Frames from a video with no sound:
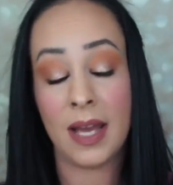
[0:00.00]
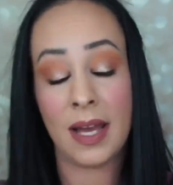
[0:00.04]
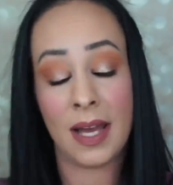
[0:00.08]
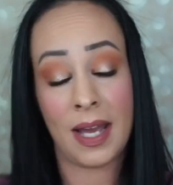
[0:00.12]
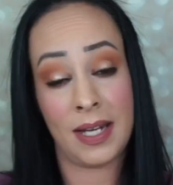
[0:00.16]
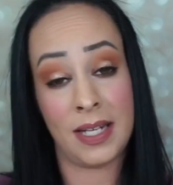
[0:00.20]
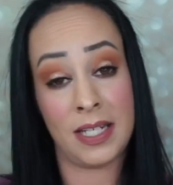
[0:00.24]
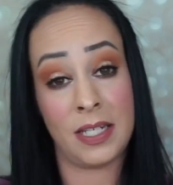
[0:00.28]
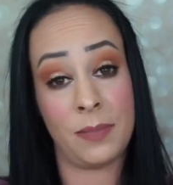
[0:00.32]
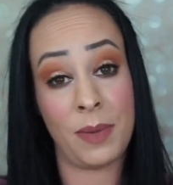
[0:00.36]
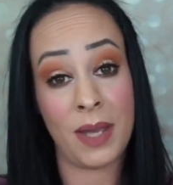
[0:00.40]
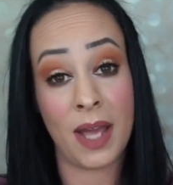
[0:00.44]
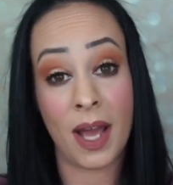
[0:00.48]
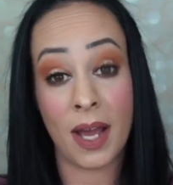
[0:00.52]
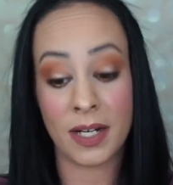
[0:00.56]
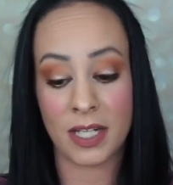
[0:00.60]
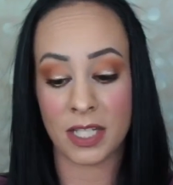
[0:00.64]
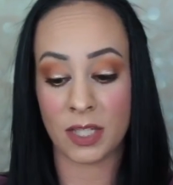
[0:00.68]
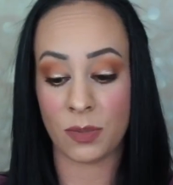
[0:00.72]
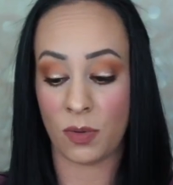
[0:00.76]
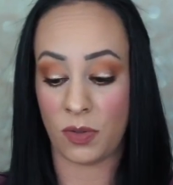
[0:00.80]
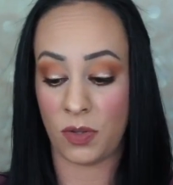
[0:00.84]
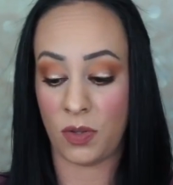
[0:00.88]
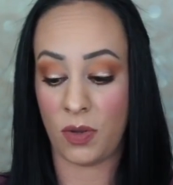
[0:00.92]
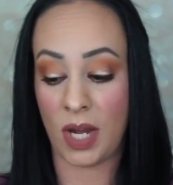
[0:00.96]
I need to be honest
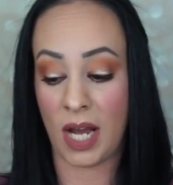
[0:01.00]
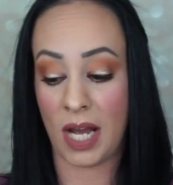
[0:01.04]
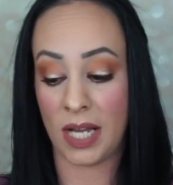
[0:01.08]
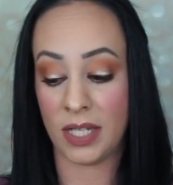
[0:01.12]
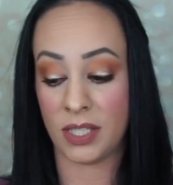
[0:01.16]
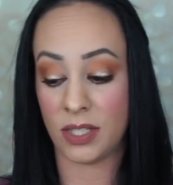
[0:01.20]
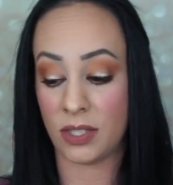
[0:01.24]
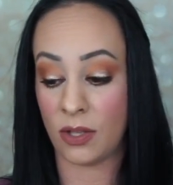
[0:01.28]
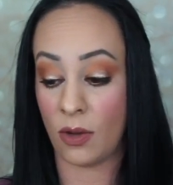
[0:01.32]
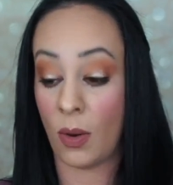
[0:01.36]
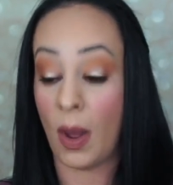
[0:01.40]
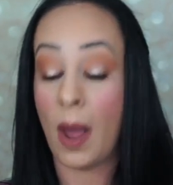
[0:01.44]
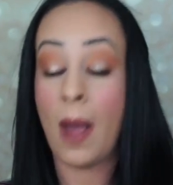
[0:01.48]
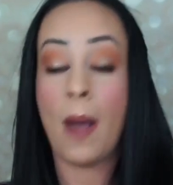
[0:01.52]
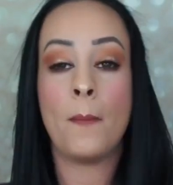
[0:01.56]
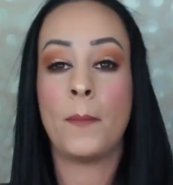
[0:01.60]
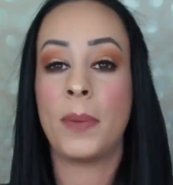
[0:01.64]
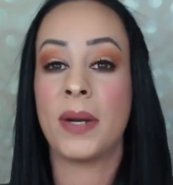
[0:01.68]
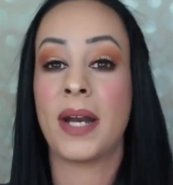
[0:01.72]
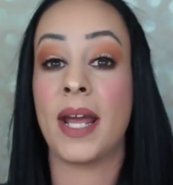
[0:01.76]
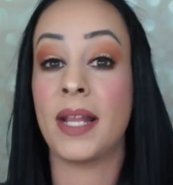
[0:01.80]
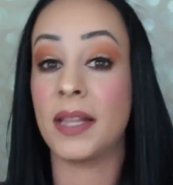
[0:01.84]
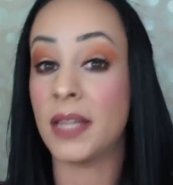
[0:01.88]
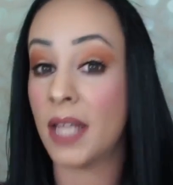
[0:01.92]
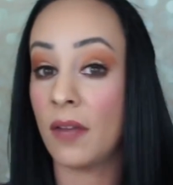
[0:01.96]
with you guys. So, but
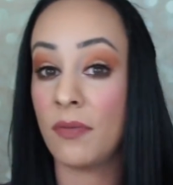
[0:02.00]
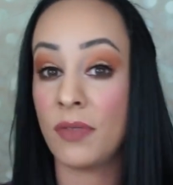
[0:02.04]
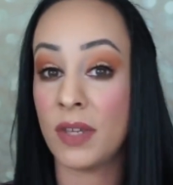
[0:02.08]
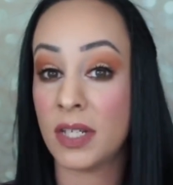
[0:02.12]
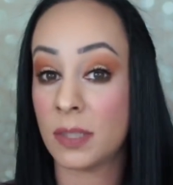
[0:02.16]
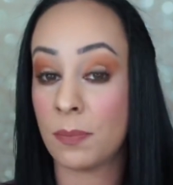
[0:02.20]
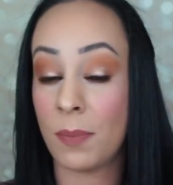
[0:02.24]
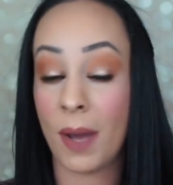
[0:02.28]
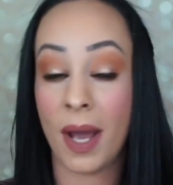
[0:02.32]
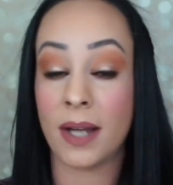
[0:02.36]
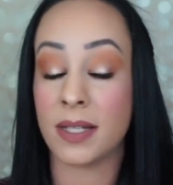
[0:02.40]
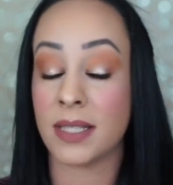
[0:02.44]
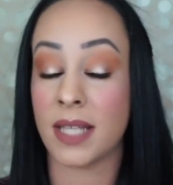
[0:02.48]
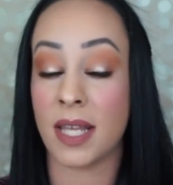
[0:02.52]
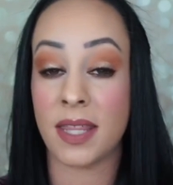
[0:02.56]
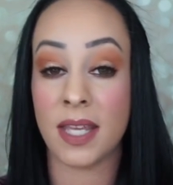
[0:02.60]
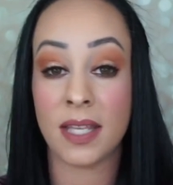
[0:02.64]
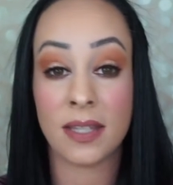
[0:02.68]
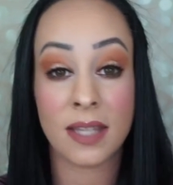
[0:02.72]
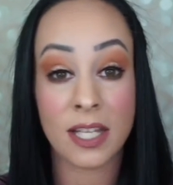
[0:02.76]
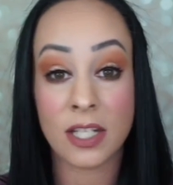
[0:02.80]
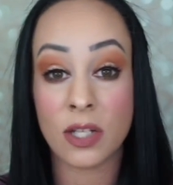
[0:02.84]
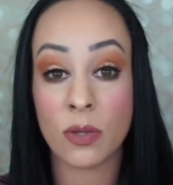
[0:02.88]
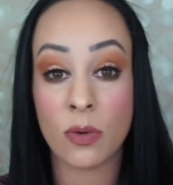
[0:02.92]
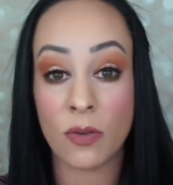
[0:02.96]
I love this box. I think
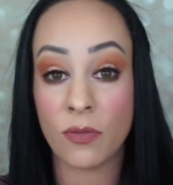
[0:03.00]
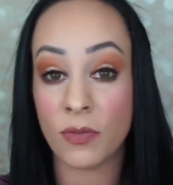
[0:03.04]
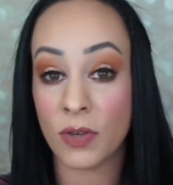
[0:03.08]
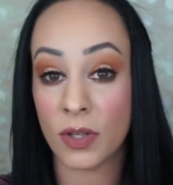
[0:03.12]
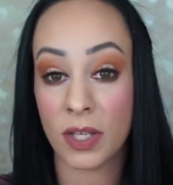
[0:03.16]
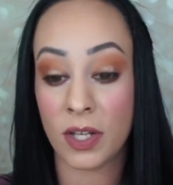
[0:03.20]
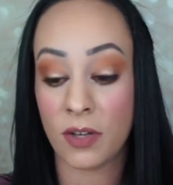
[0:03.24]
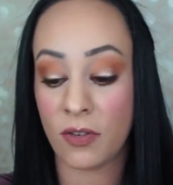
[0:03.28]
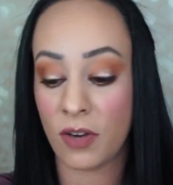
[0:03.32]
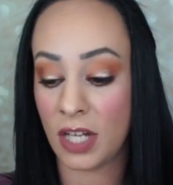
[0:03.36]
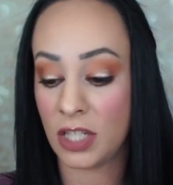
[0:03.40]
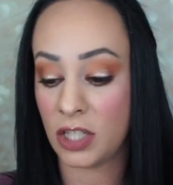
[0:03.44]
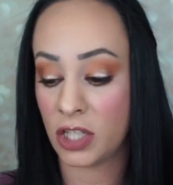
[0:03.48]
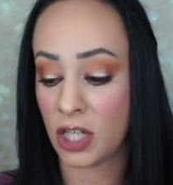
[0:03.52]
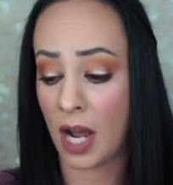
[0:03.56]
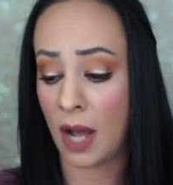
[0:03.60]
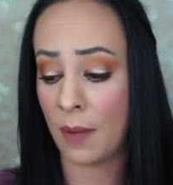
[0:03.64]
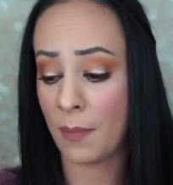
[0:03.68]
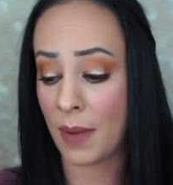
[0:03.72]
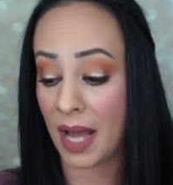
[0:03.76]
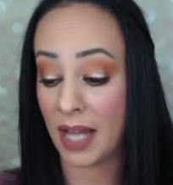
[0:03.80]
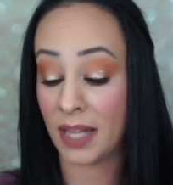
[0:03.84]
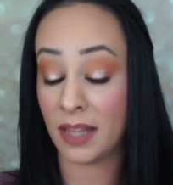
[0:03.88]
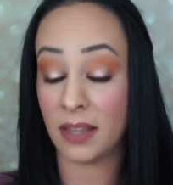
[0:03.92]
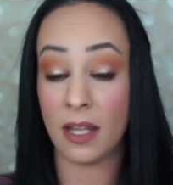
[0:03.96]
they do a really great job.
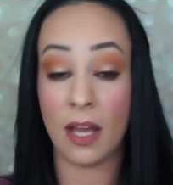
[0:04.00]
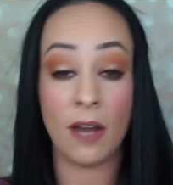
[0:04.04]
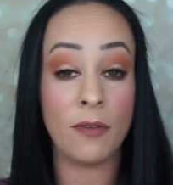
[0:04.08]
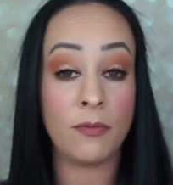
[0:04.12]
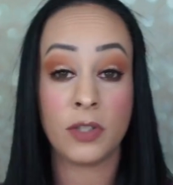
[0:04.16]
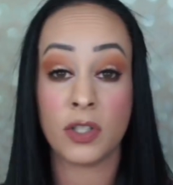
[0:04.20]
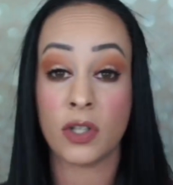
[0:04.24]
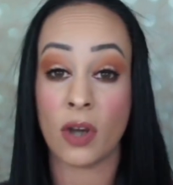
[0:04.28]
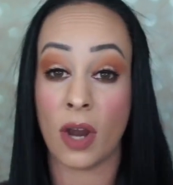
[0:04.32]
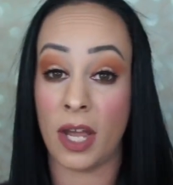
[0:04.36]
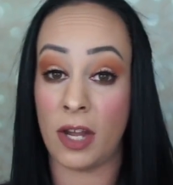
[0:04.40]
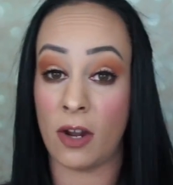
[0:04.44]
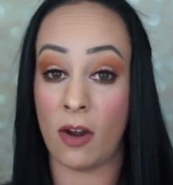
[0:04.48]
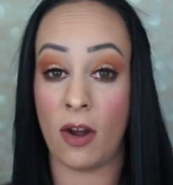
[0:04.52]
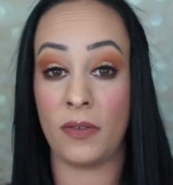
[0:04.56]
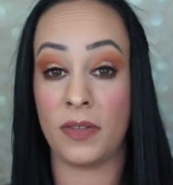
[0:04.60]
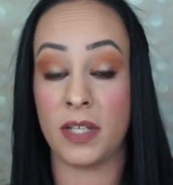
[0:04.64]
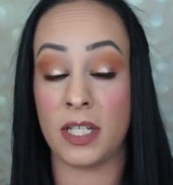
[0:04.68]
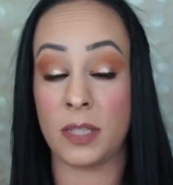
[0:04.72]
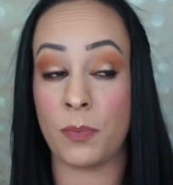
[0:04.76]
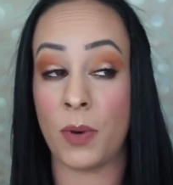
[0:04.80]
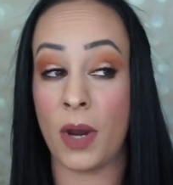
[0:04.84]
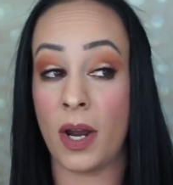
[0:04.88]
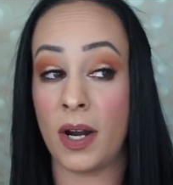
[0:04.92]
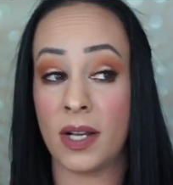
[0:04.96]
I love trying all
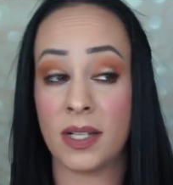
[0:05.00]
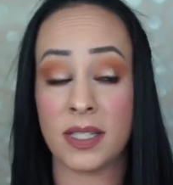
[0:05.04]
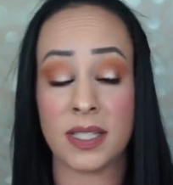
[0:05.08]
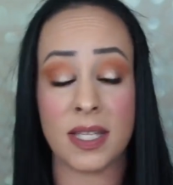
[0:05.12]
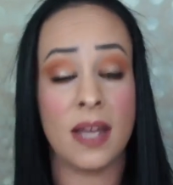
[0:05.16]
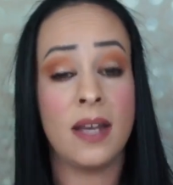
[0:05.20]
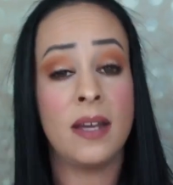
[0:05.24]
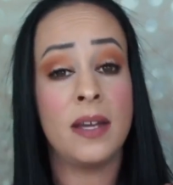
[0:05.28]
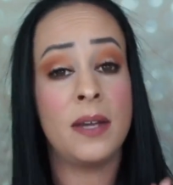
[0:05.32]
these products.